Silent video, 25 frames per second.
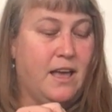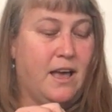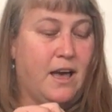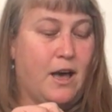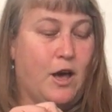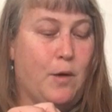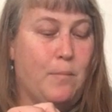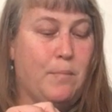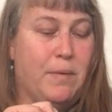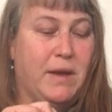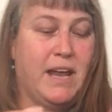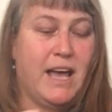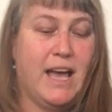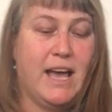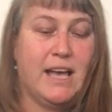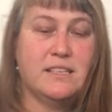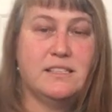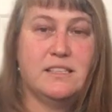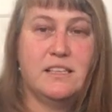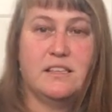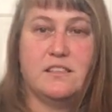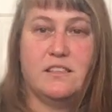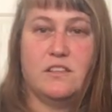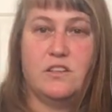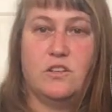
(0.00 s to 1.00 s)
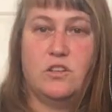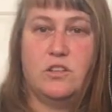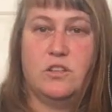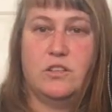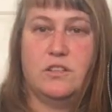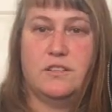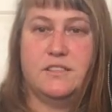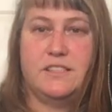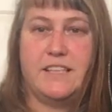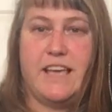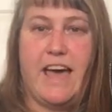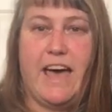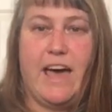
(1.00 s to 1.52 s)
Um, but it has this little
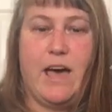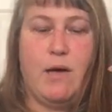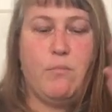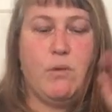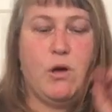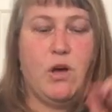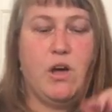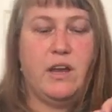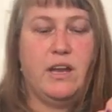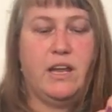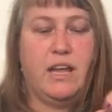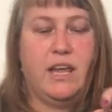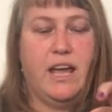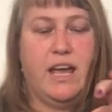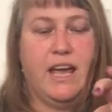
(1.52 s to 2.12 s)
tab on it,